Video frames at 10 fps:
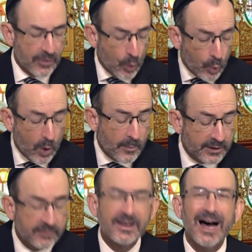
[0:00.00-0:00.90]
the woman
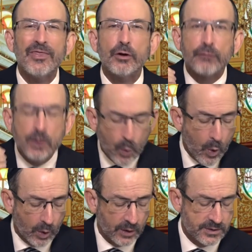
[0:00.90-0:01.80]
of God, the
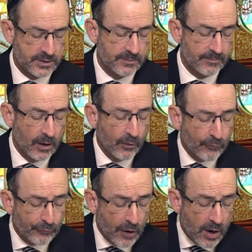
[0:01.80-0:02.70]
rewards
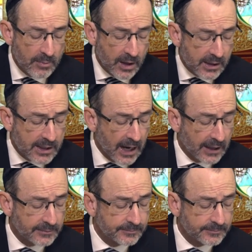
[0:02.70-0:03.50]
from God.